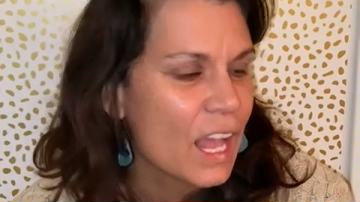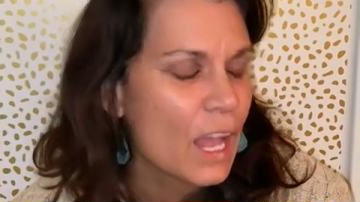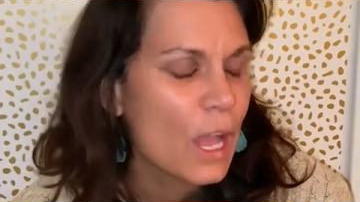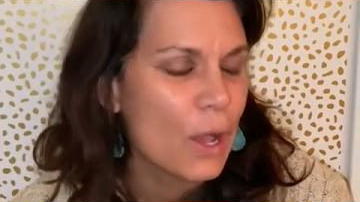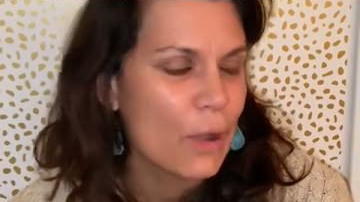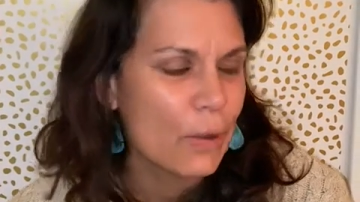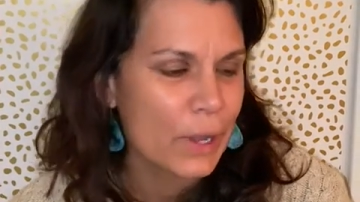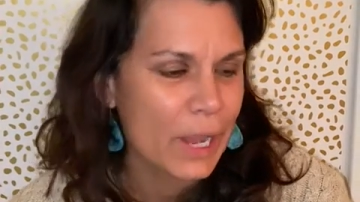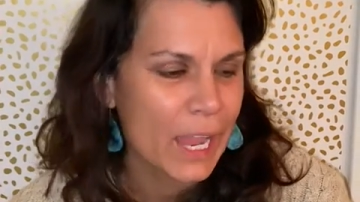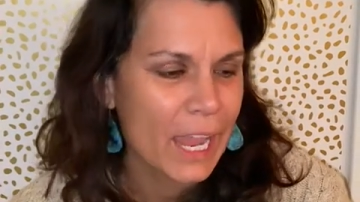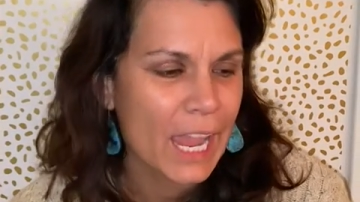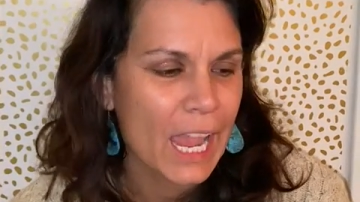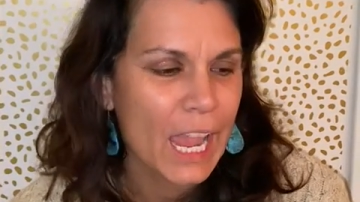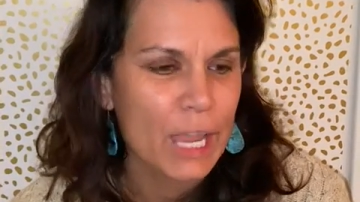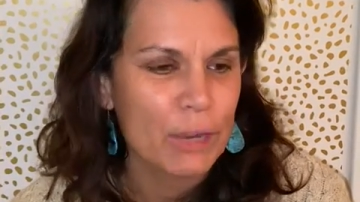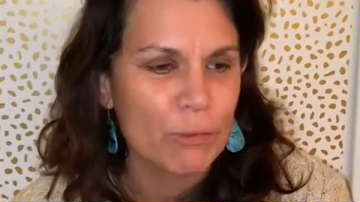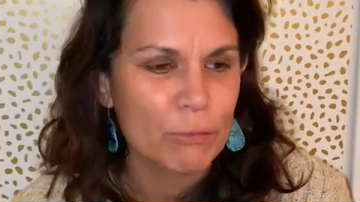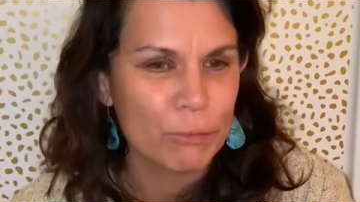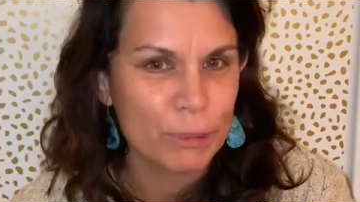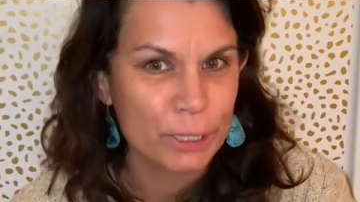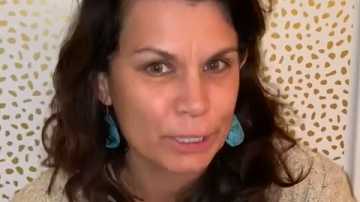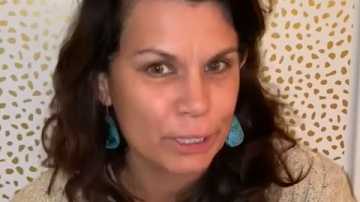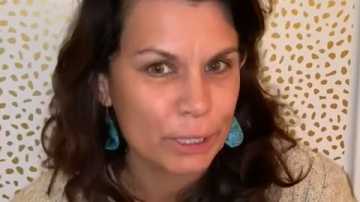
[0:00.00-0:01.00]
Okay, I
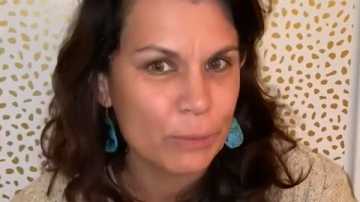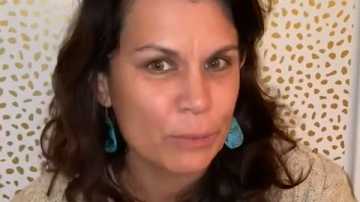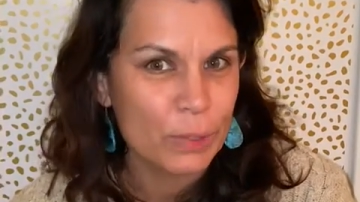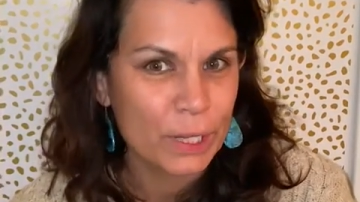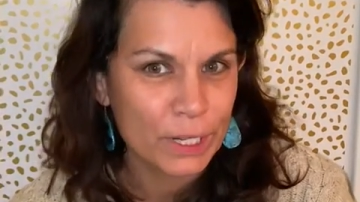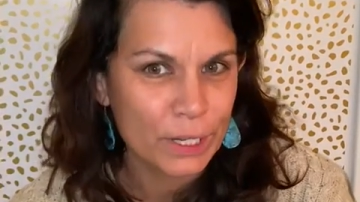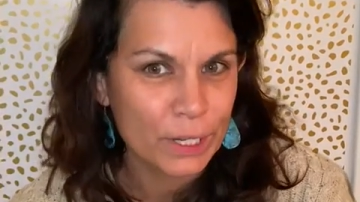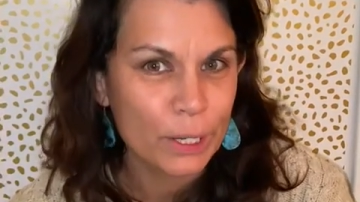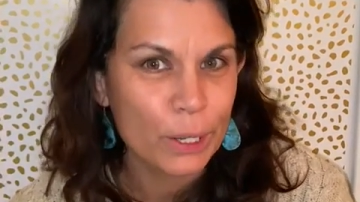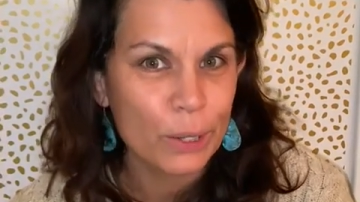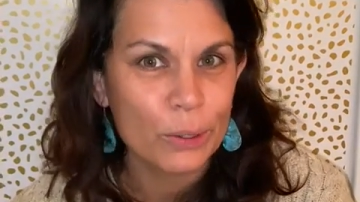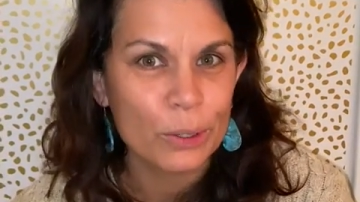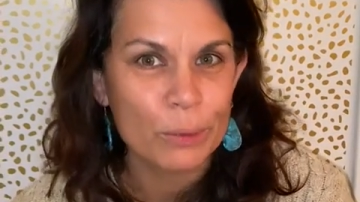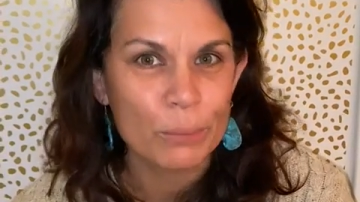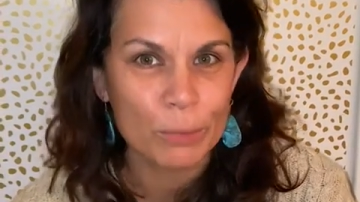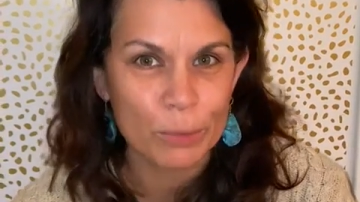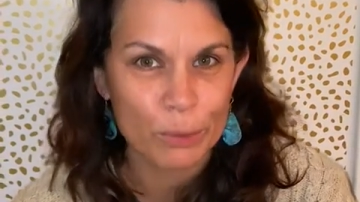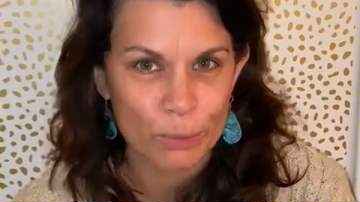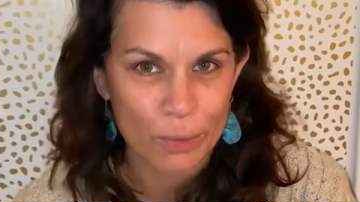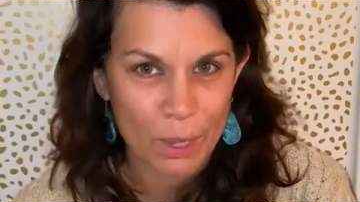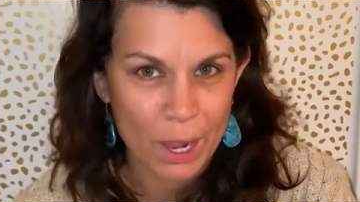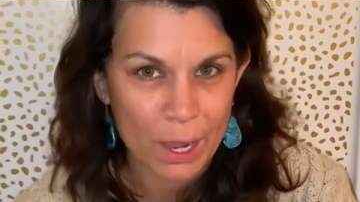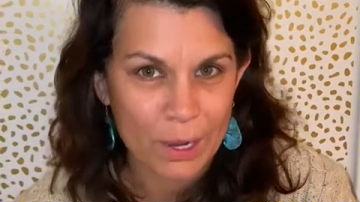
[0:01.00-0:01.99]
really want to go to
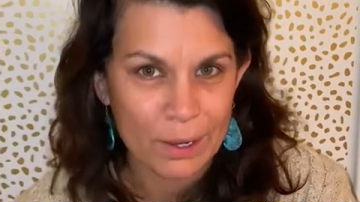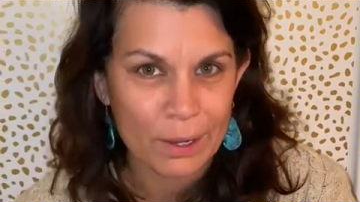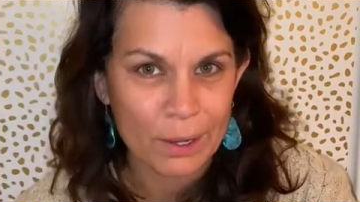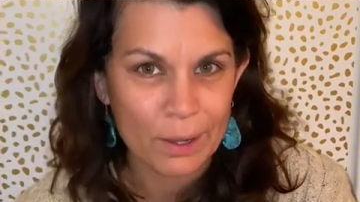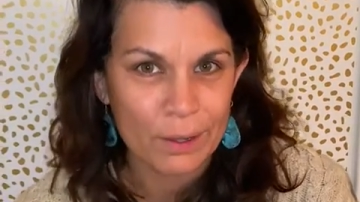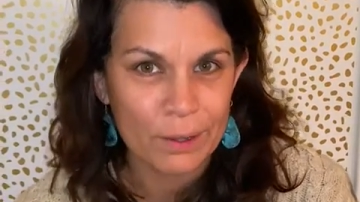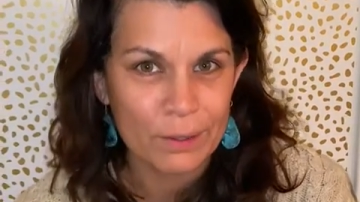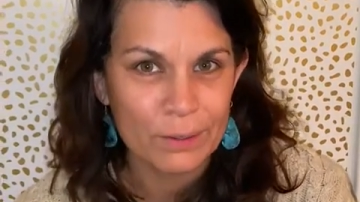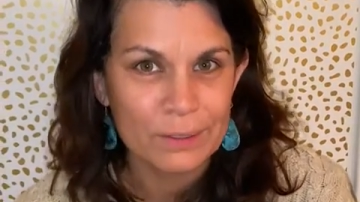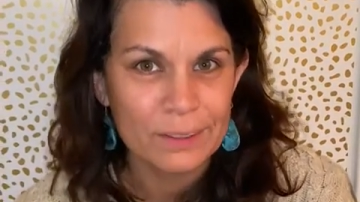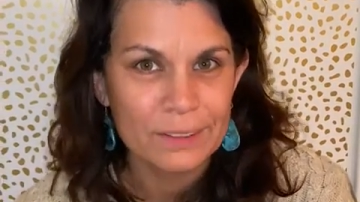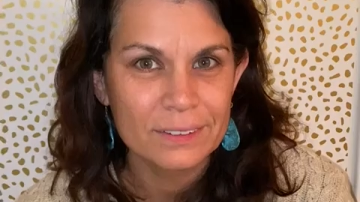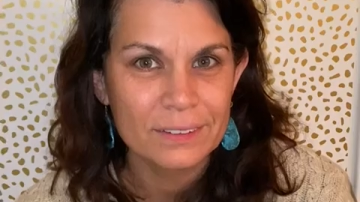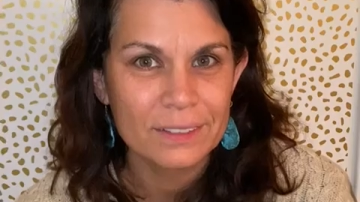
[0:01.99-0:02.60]
Morocco